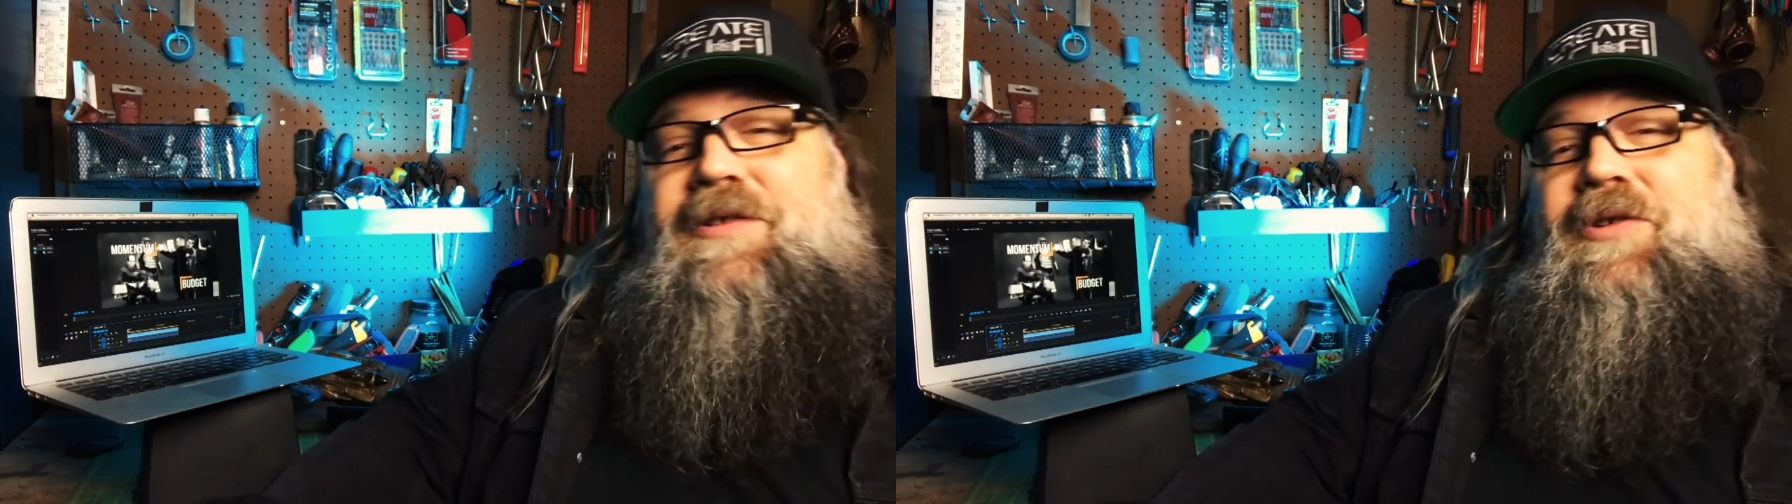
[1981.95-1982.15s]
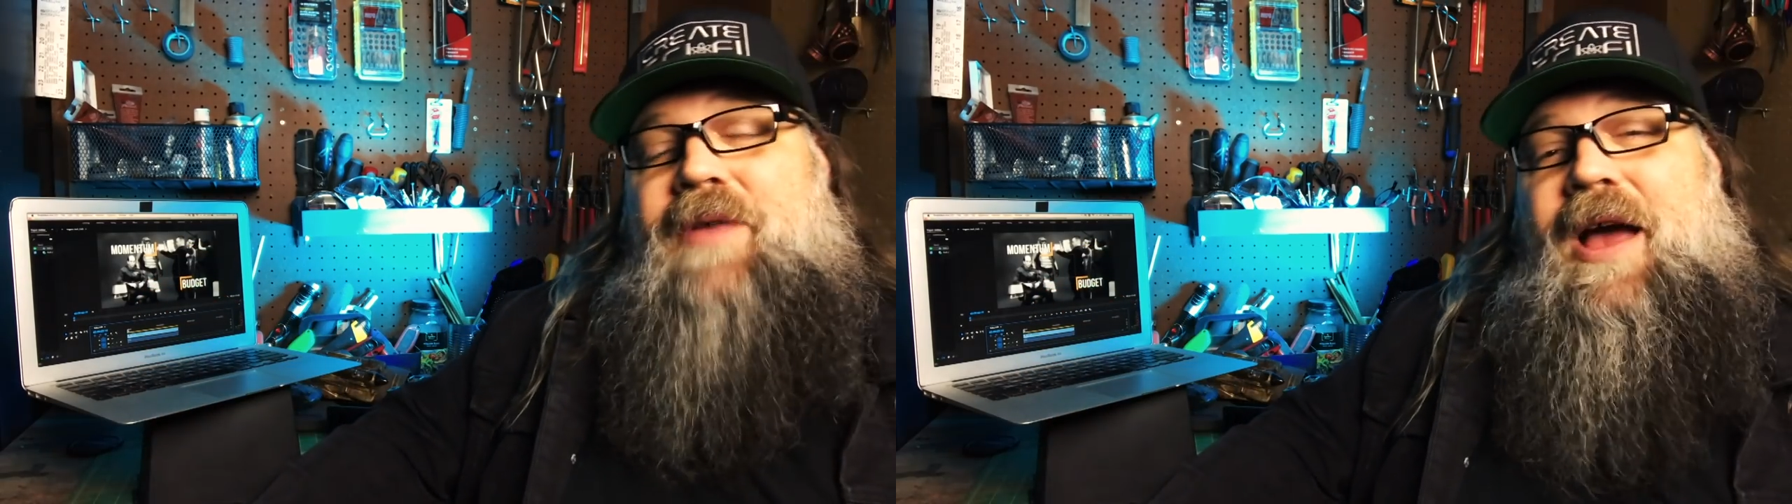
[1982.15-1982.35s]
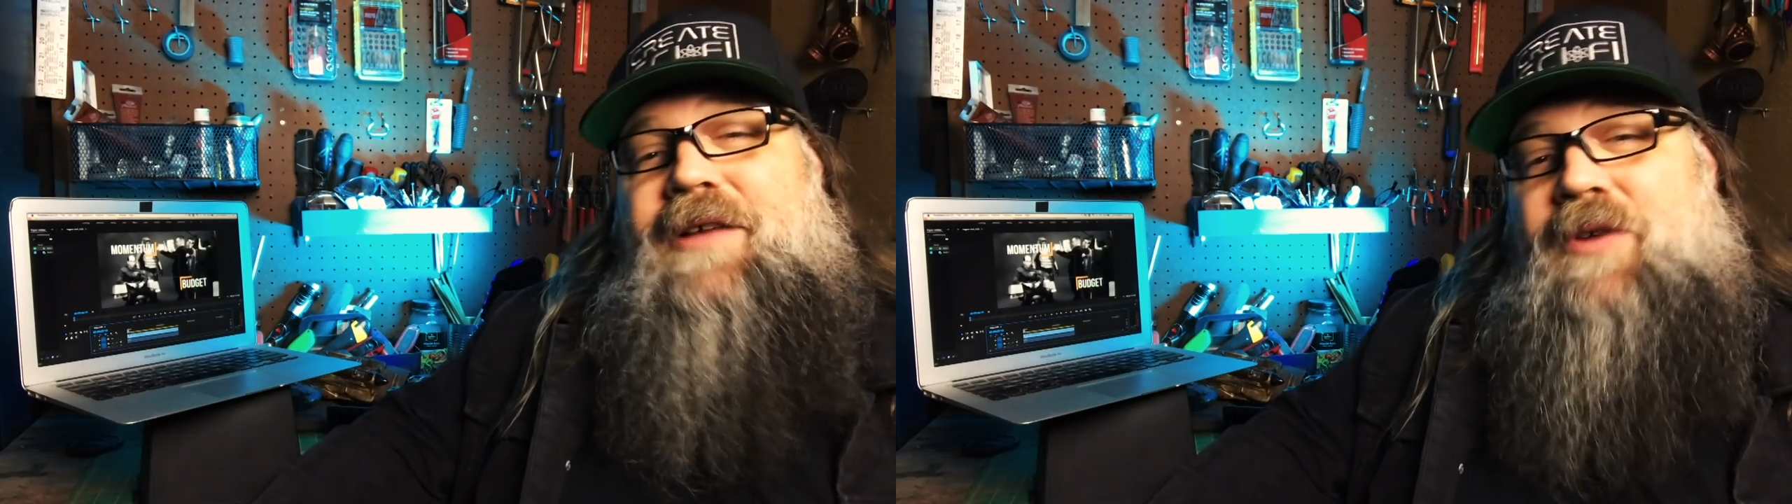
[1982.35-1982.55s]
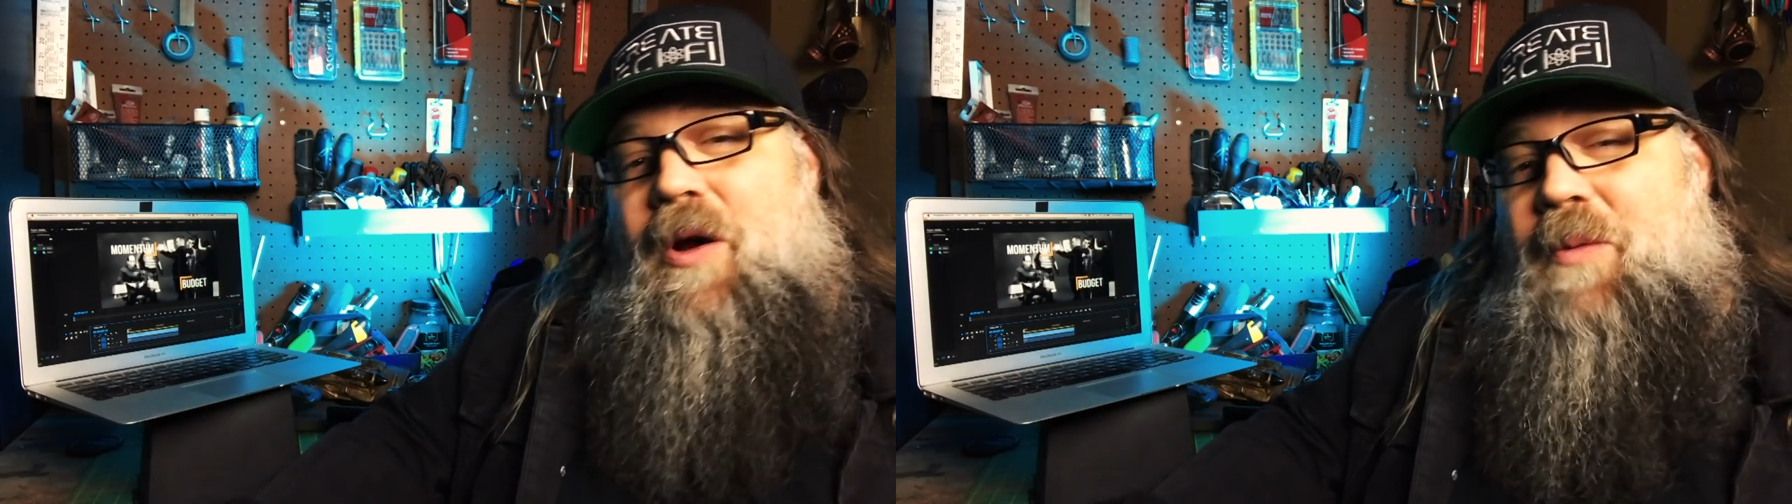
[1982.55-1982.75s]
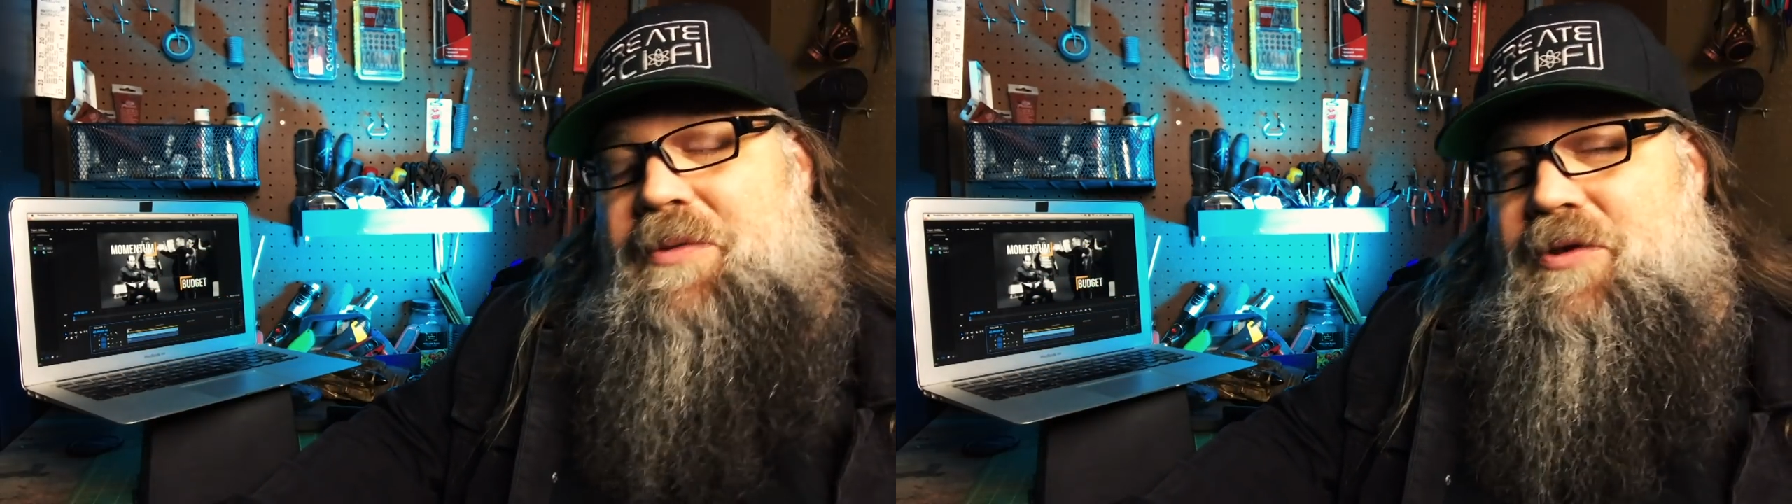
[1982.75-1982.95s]
to do that, so I
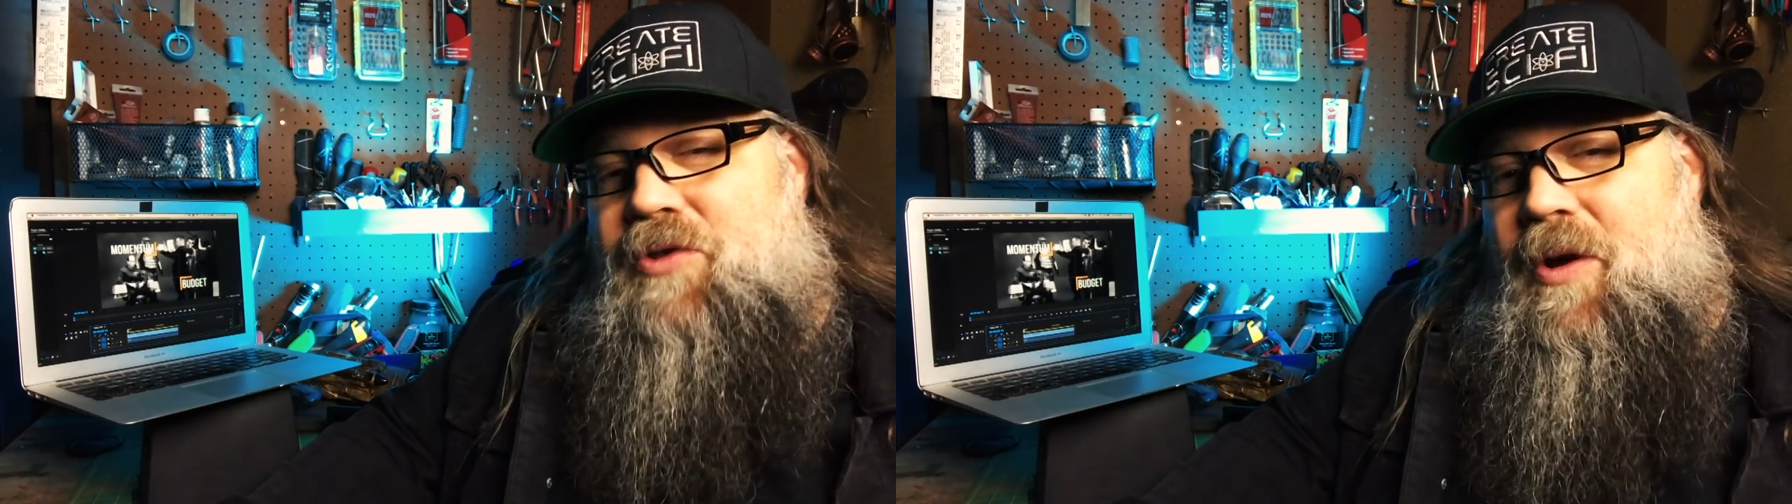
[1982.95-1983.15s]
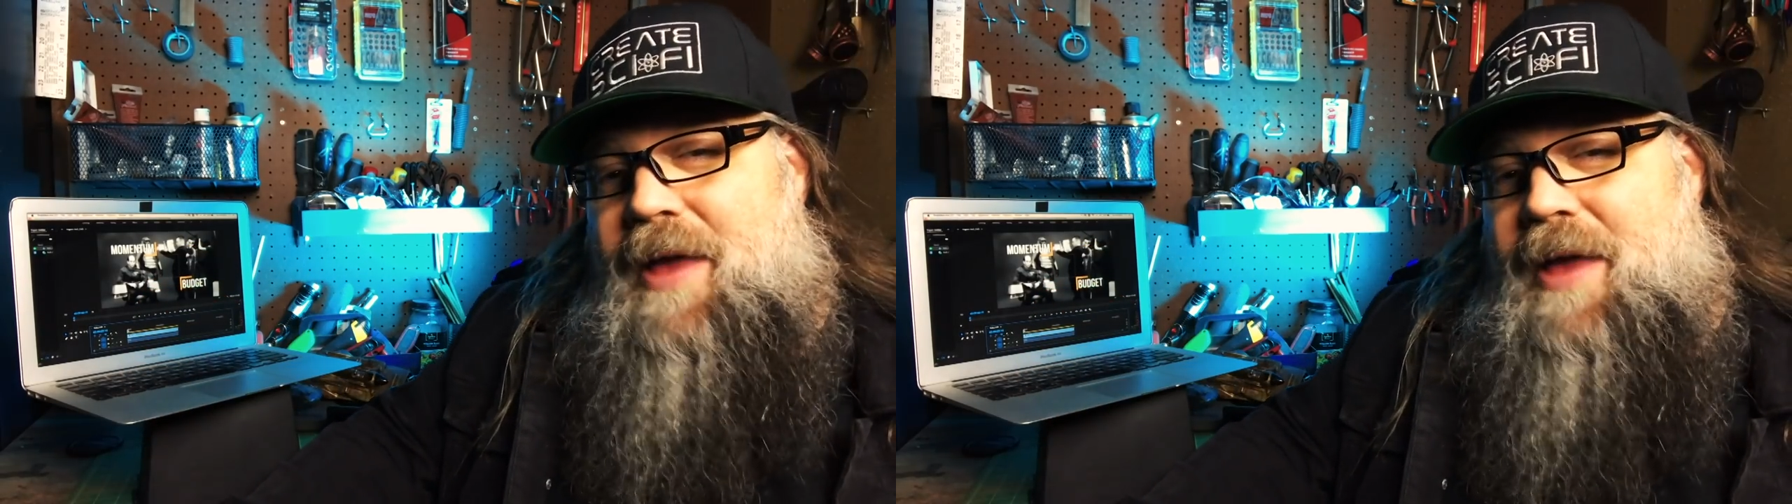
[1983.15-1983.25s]
hope you enjoy